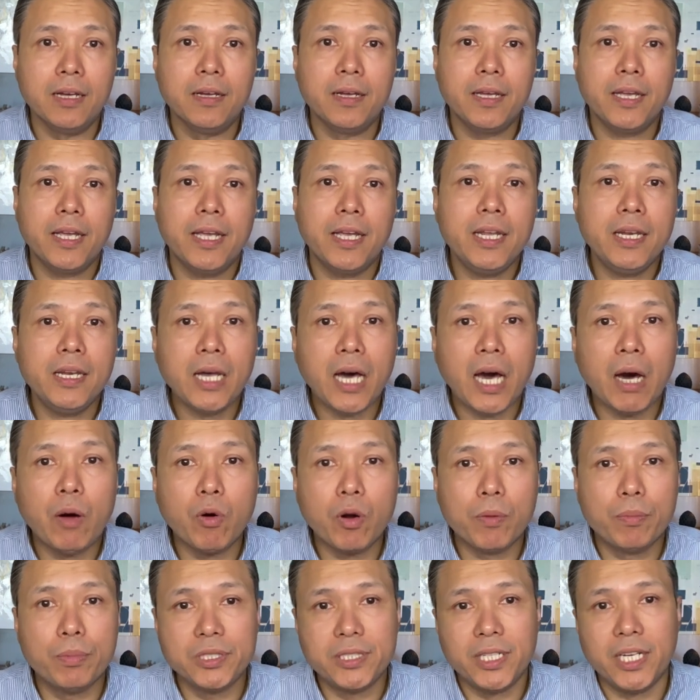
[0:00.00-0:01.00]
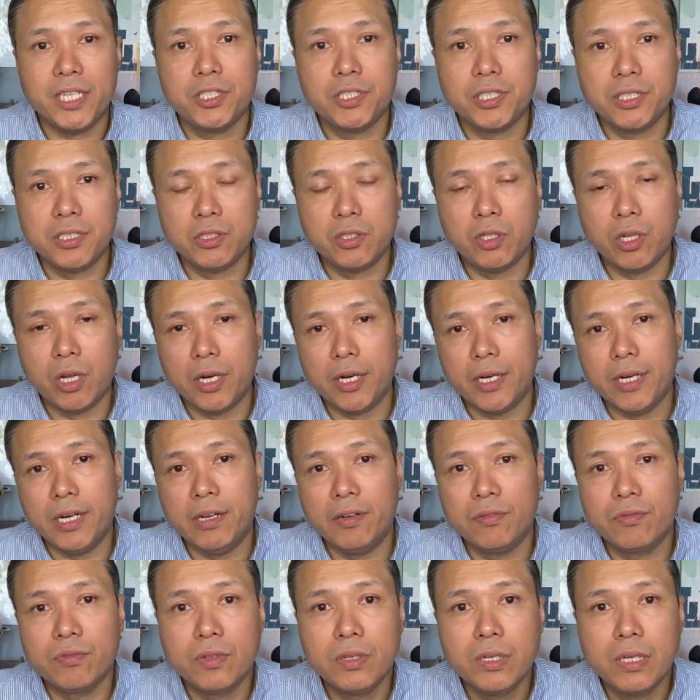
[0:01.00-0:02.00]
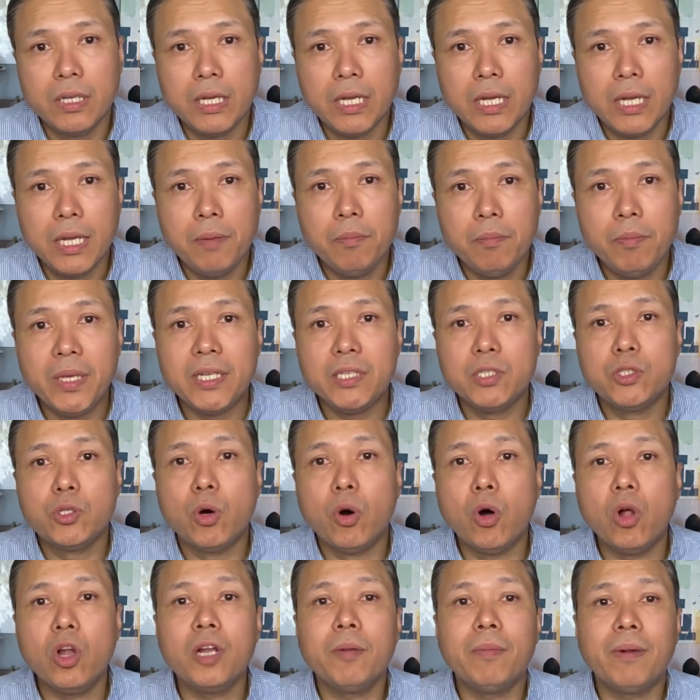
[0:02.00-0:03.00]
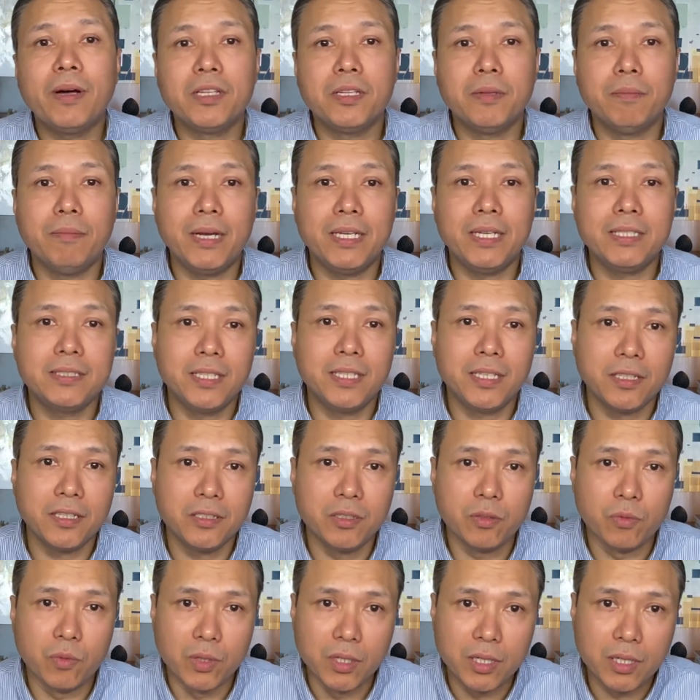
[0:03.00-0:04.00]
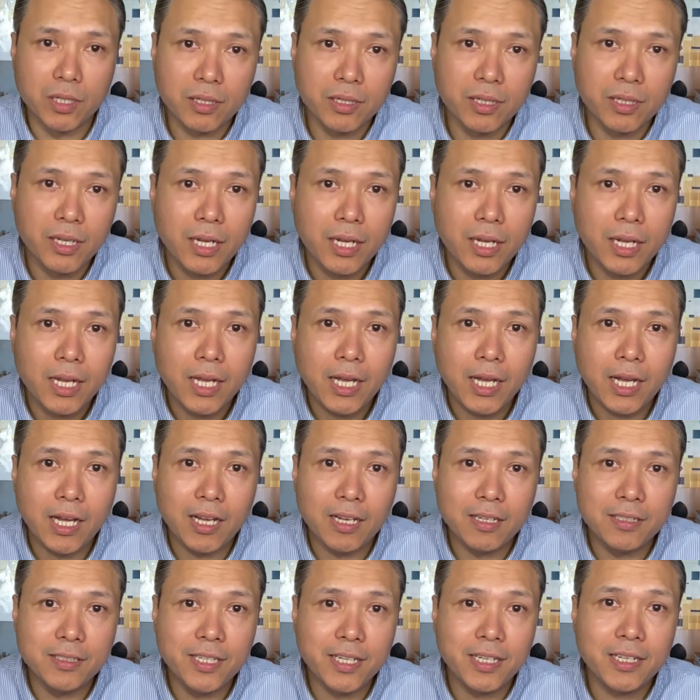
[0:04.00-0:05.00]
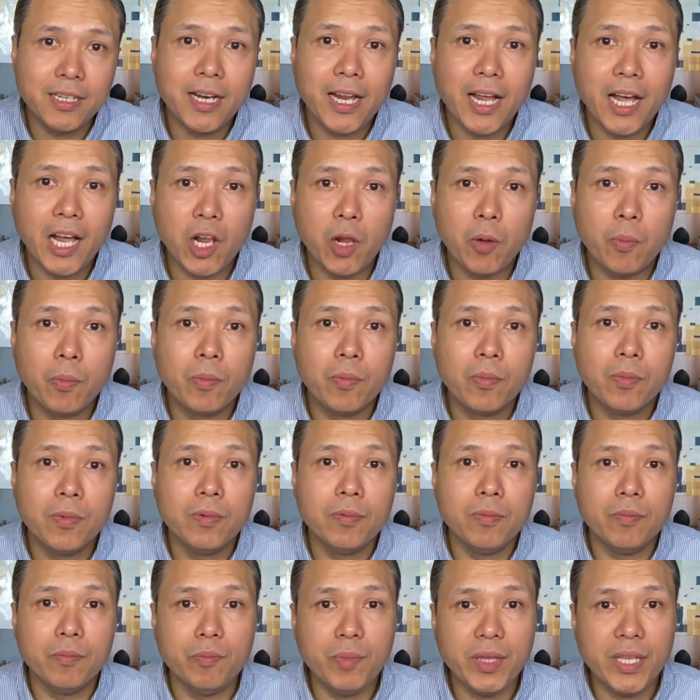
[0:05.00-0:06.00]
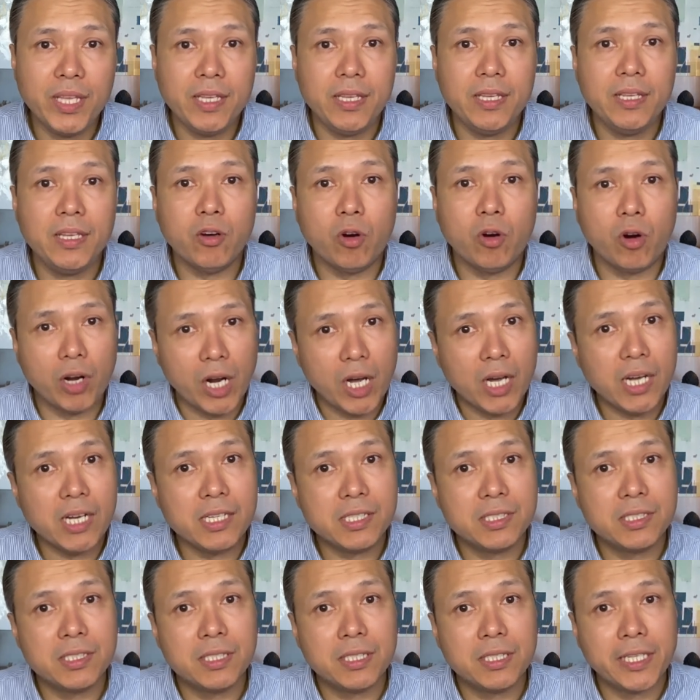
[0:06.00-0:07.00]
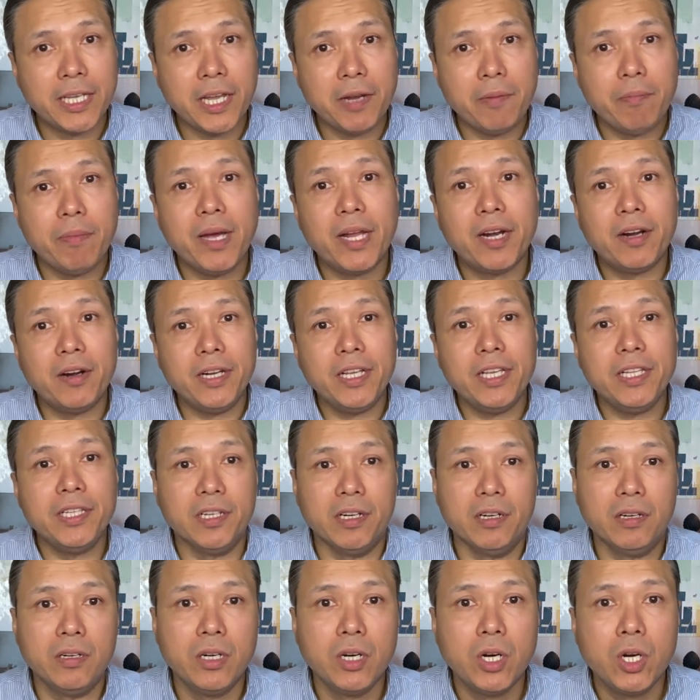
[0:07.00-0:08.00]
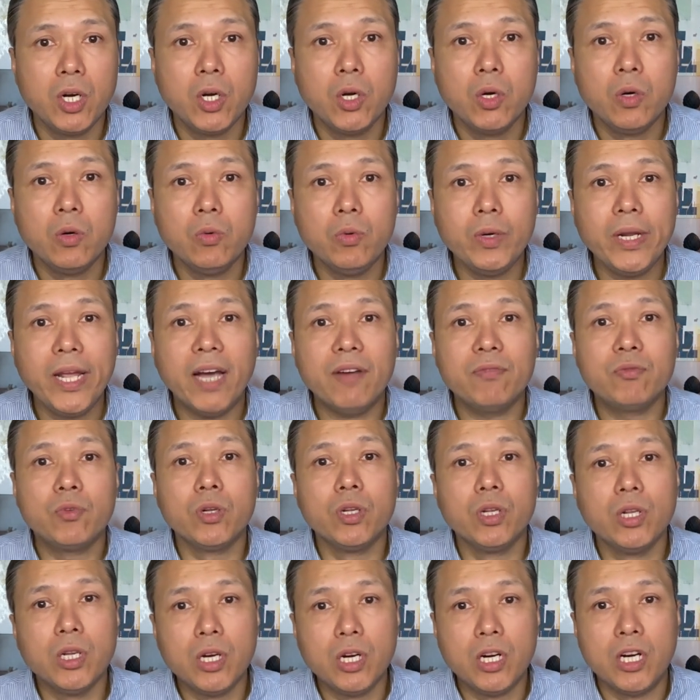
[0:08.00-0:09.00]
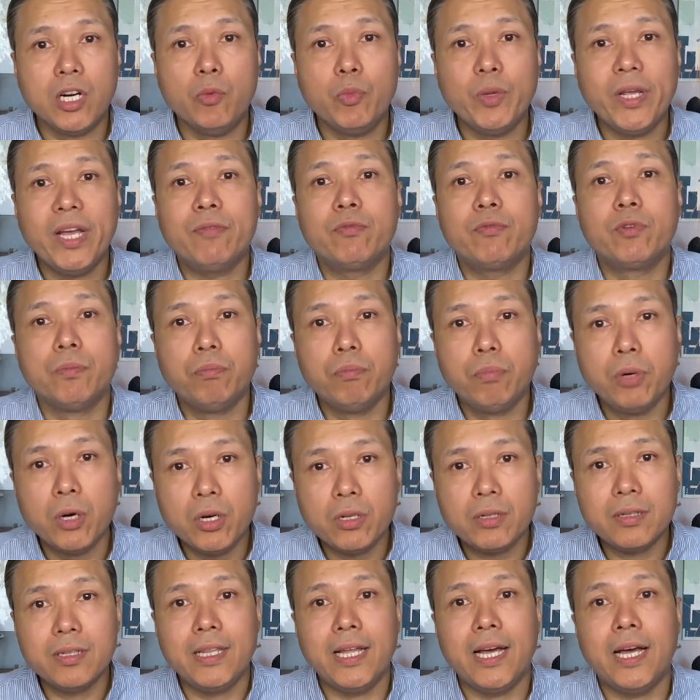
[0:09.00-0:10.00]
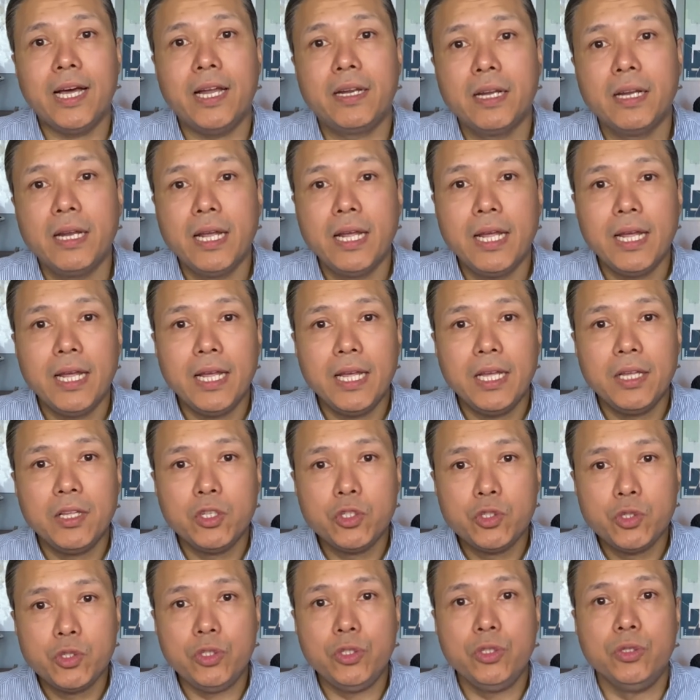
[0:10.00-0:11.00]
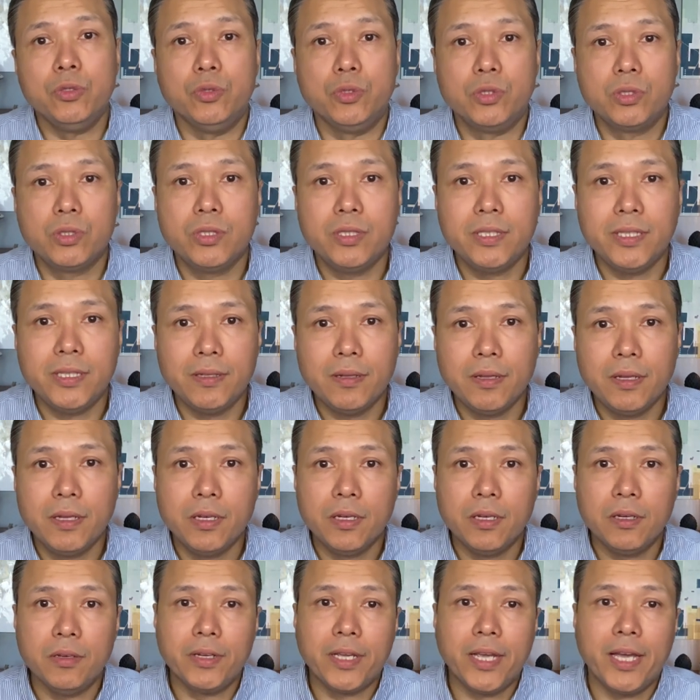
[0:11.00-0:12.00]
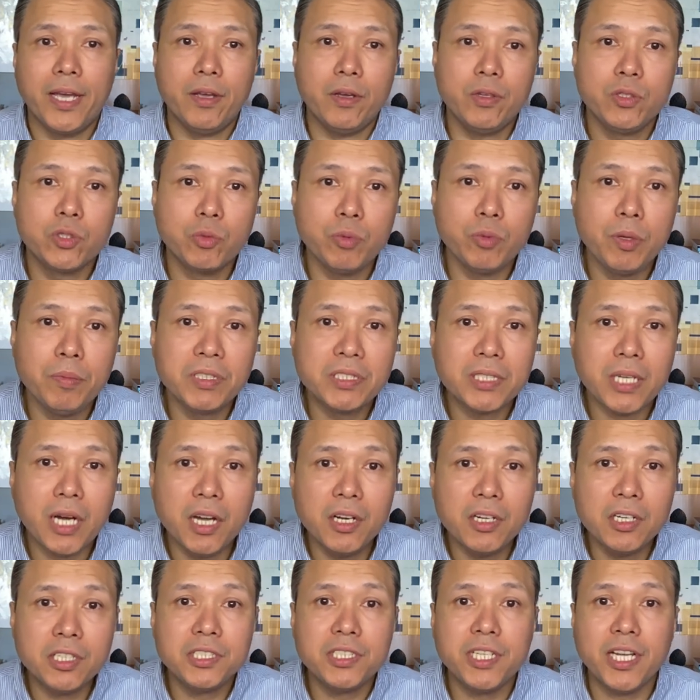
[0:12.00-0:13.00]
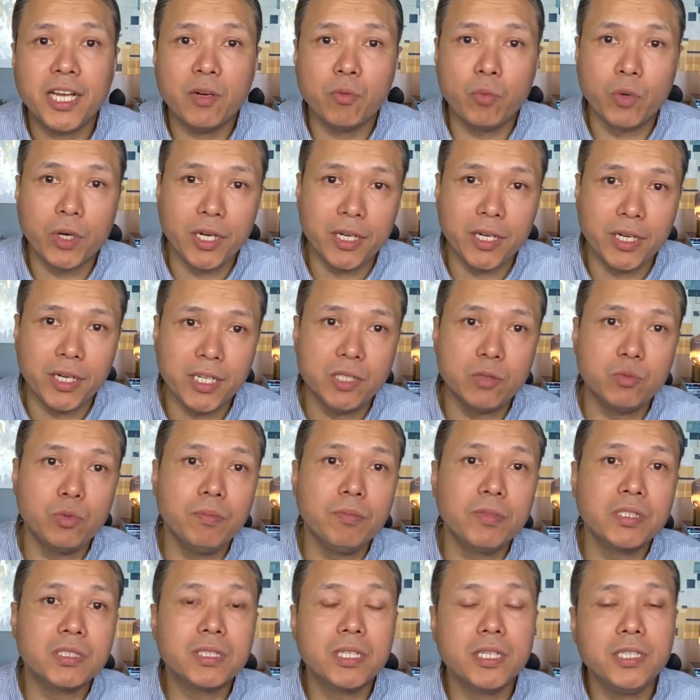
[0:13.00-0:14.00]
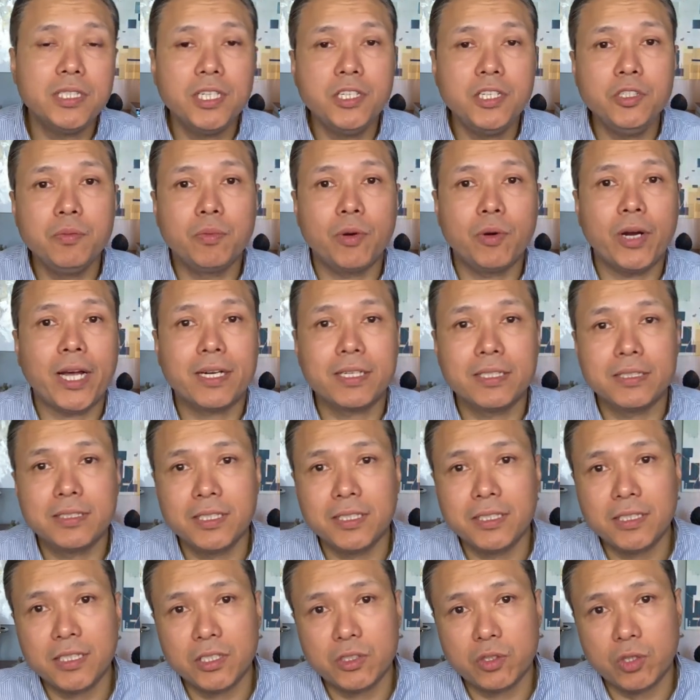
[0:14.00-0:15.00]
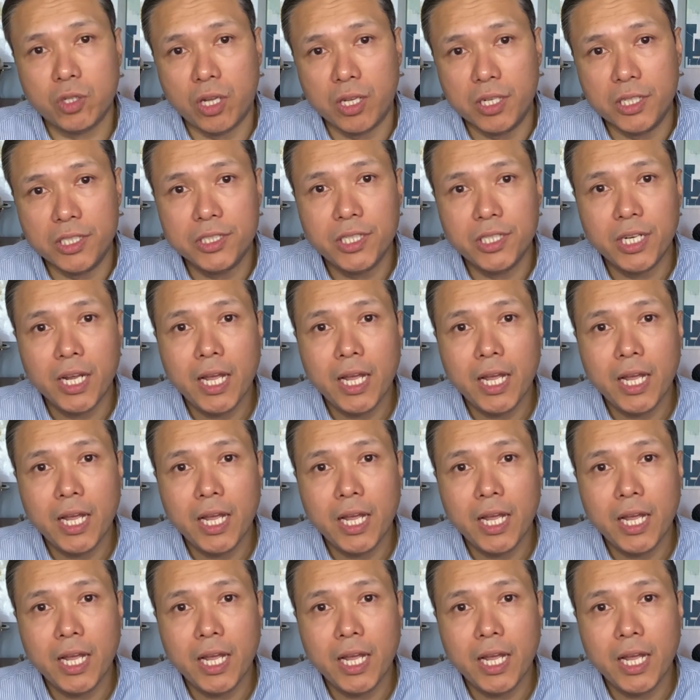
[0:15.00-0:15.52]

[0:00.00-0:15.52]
in our possession is not enough. Being told about the best thing in the world didn't help me or us get better either. We have to learn. We have to put that to use. Okay, so we must understand what it is. We must continue practicing this knowledge